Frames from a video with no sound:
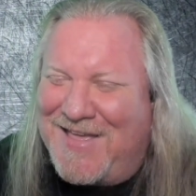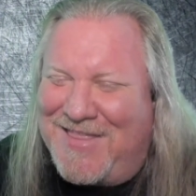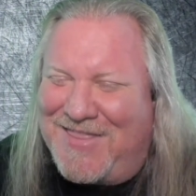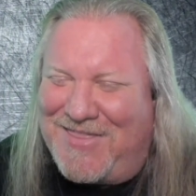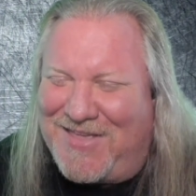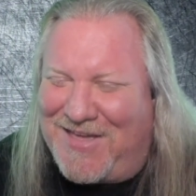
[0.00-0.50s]

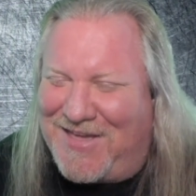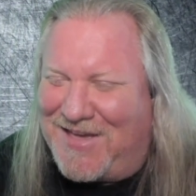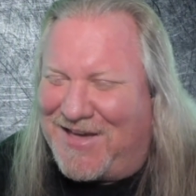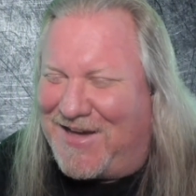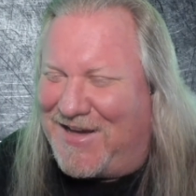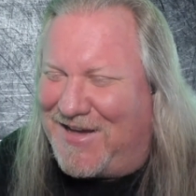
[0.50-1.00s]

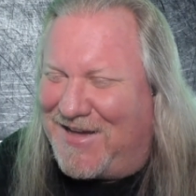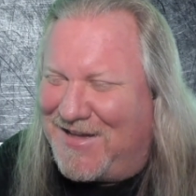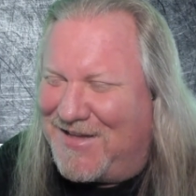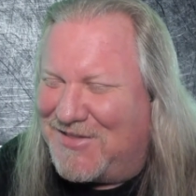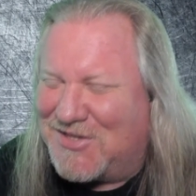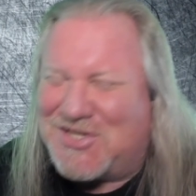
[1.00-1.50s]

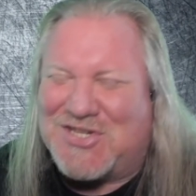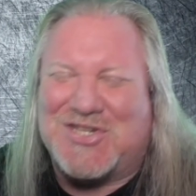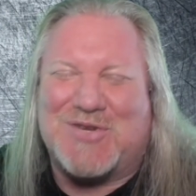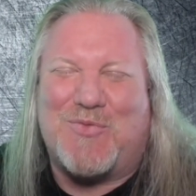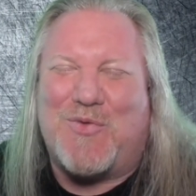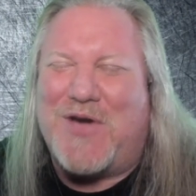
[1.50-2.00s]
The
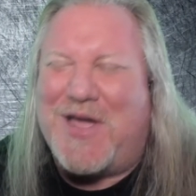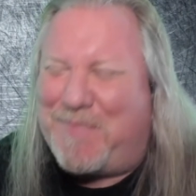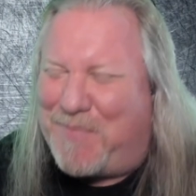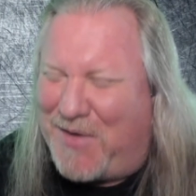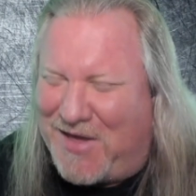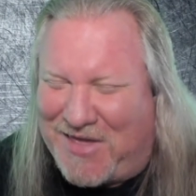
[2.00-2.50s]

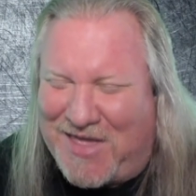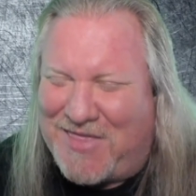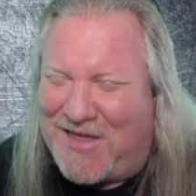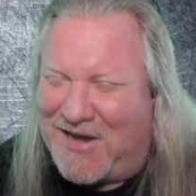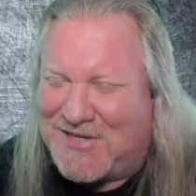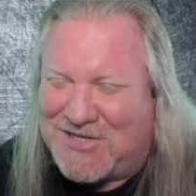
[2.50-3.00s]
sweep picking
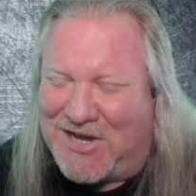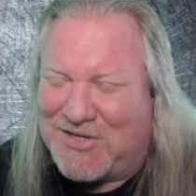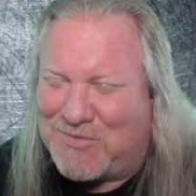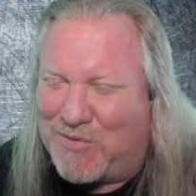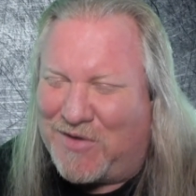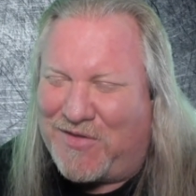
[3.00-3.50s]
that I saw
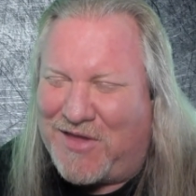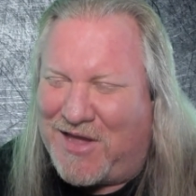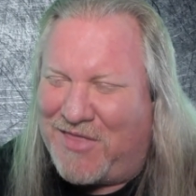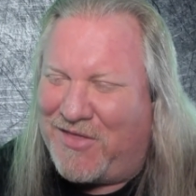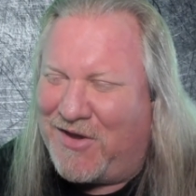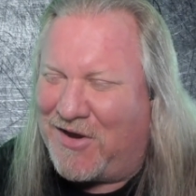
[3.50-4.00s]
toward the
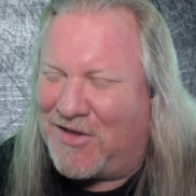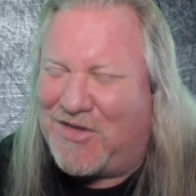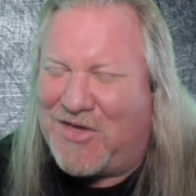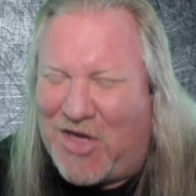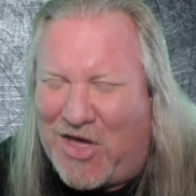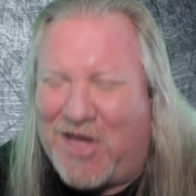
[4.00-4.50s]
end there.
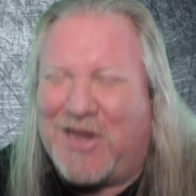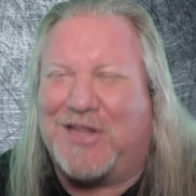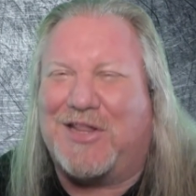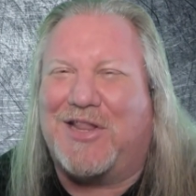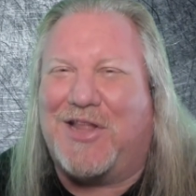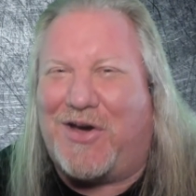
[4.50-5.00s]
Good
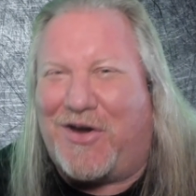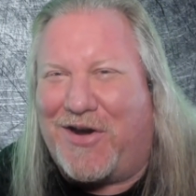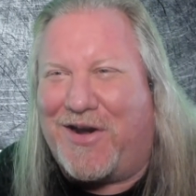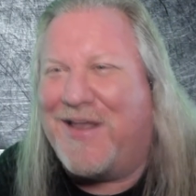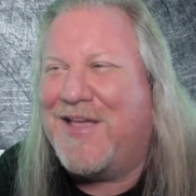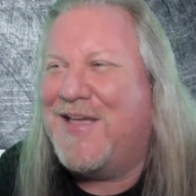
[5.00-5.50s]

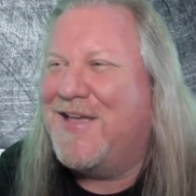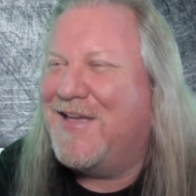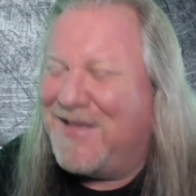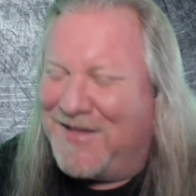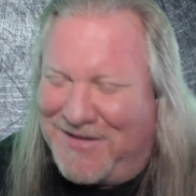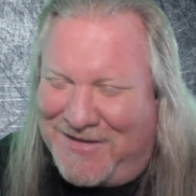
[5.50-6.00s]
Lord.
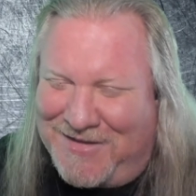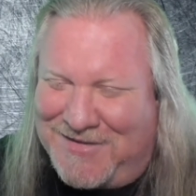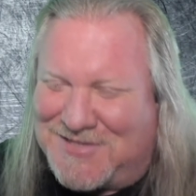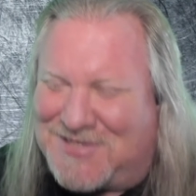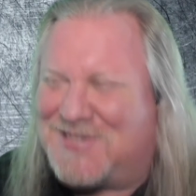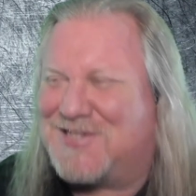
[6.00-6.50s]

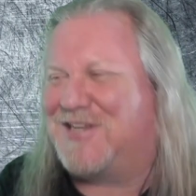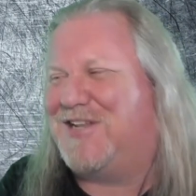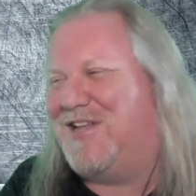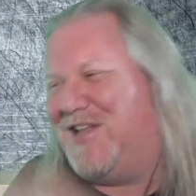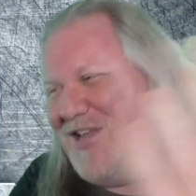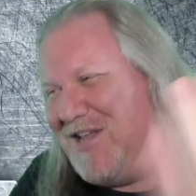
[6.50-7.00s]

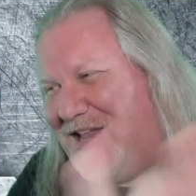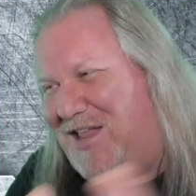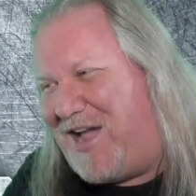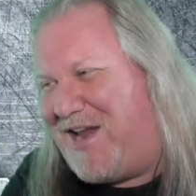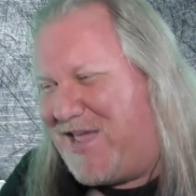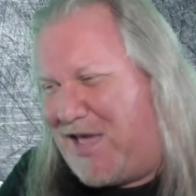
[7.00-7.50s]

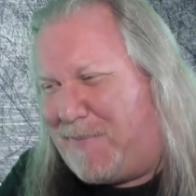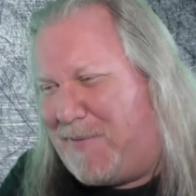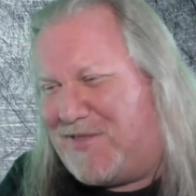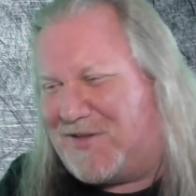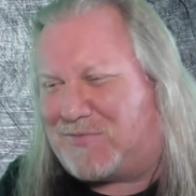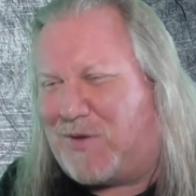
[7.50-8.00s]
Sliding up
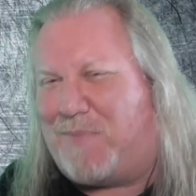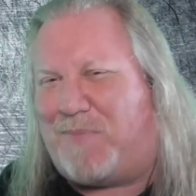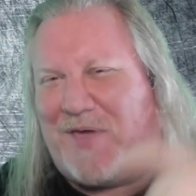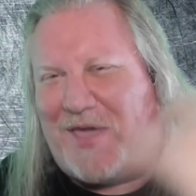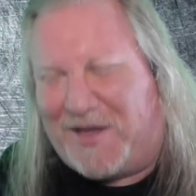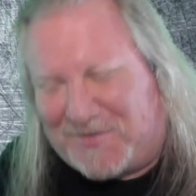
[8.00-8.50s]
into the sweep
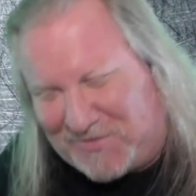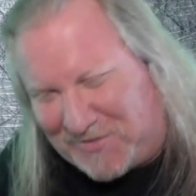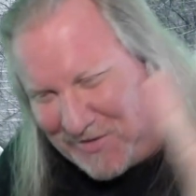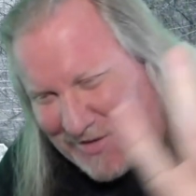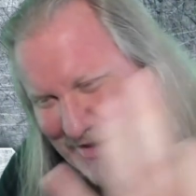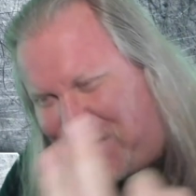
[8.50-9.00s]
pick.
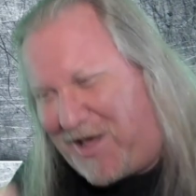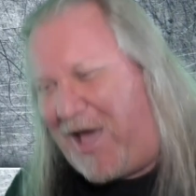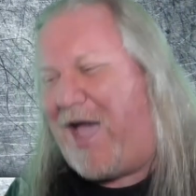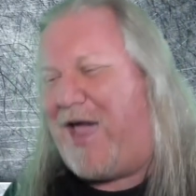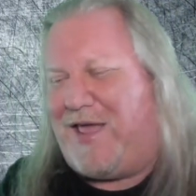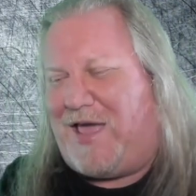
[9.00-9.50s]

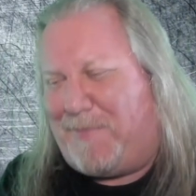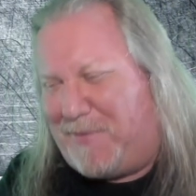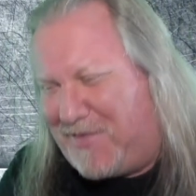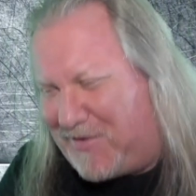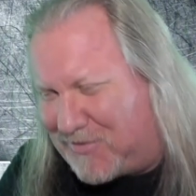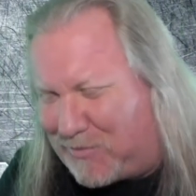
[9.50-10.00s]
Sliding up
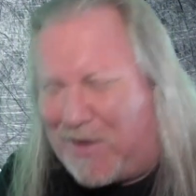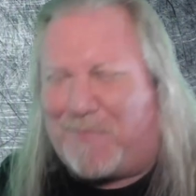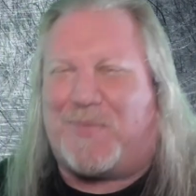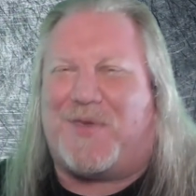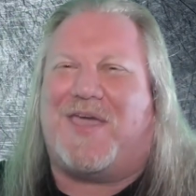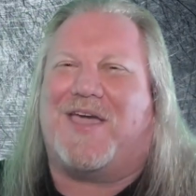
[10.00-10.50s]
into the
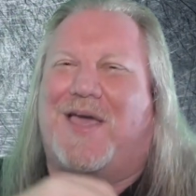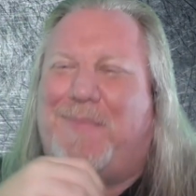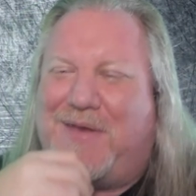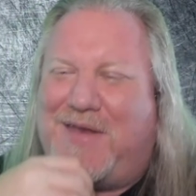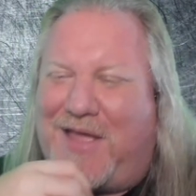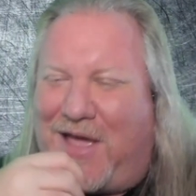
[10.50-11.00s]
sweep pick.
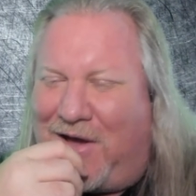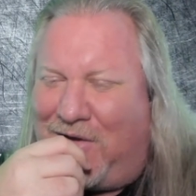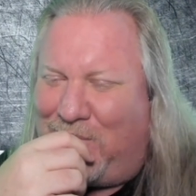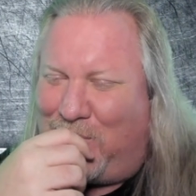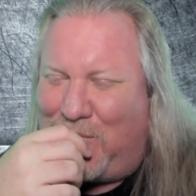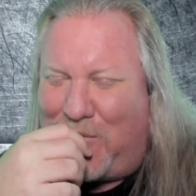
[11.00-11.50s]
Up and
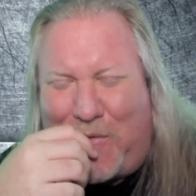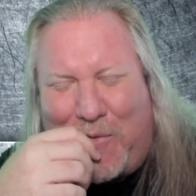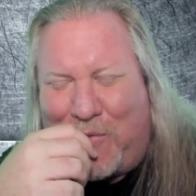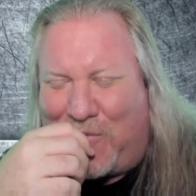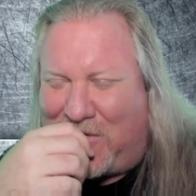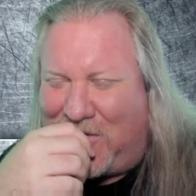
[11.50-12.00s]
down.
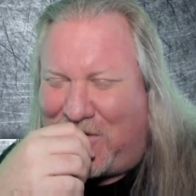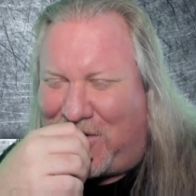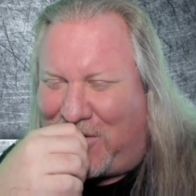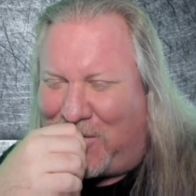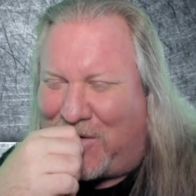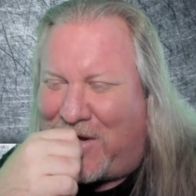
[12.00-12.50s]
Woo!
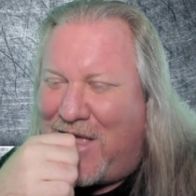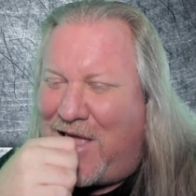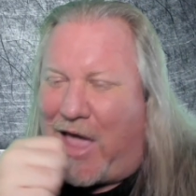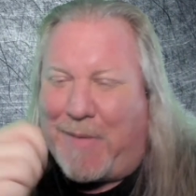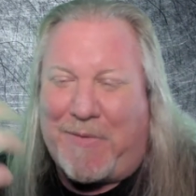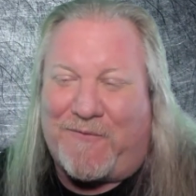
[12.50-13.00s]
Good Lord.
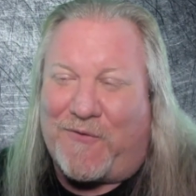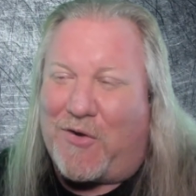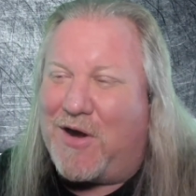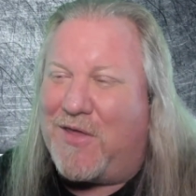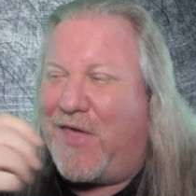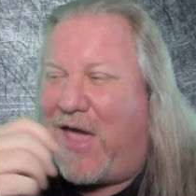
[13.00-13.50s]
And
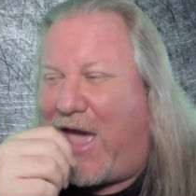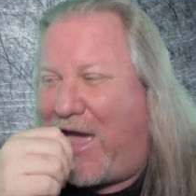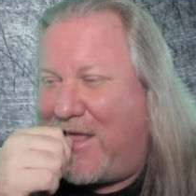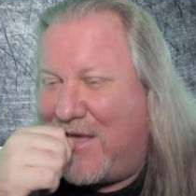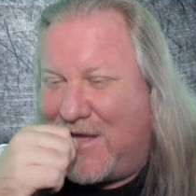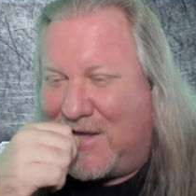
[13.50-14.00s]
before
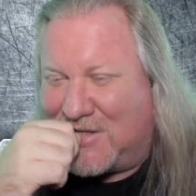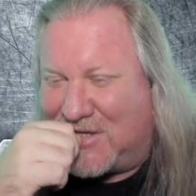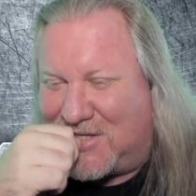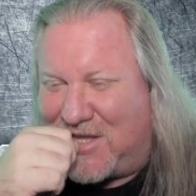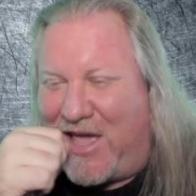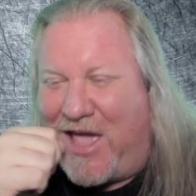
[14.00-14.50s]
that,
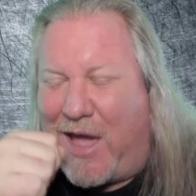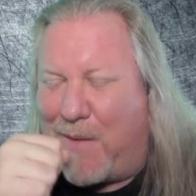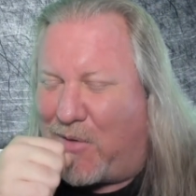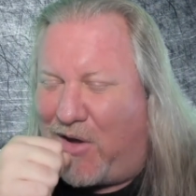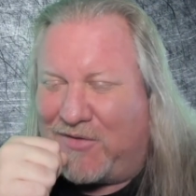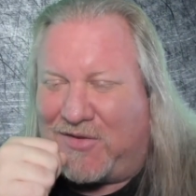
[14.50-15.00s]
just the
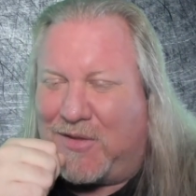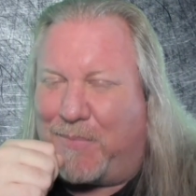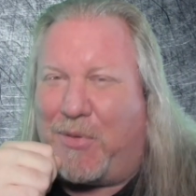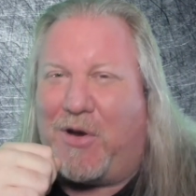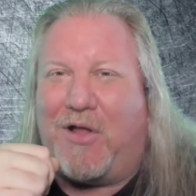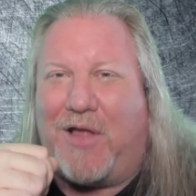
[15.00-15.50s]
hammer-ons and the
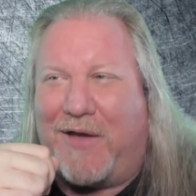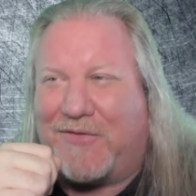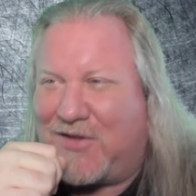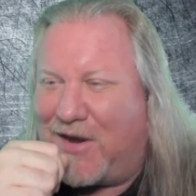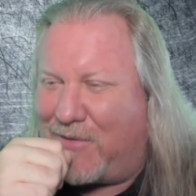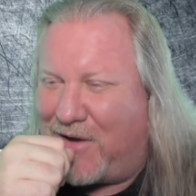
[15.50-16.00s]

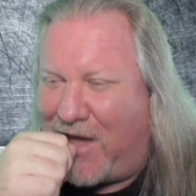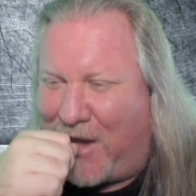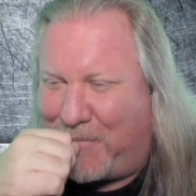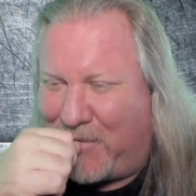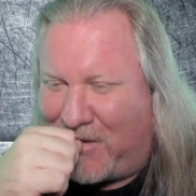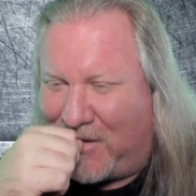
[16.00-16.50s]
pull-offs that were
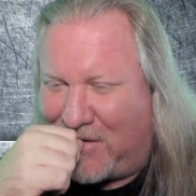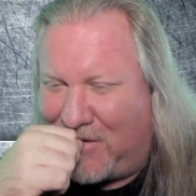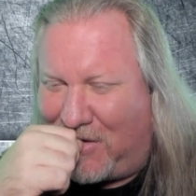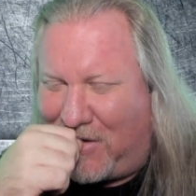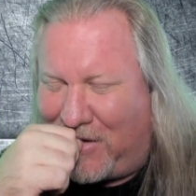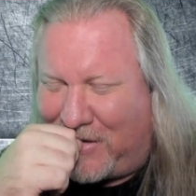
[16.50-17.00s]
happening.
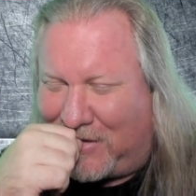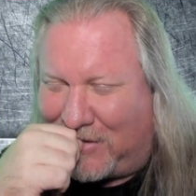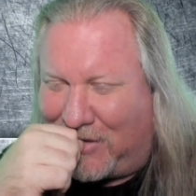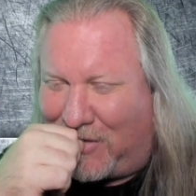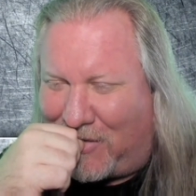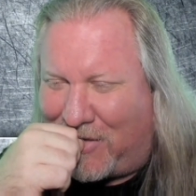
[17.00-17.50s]
Good
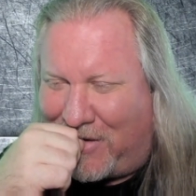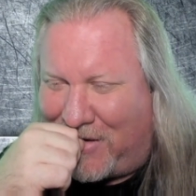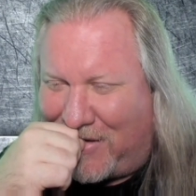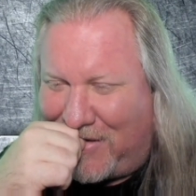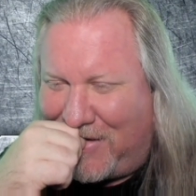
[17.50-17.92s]
Lord.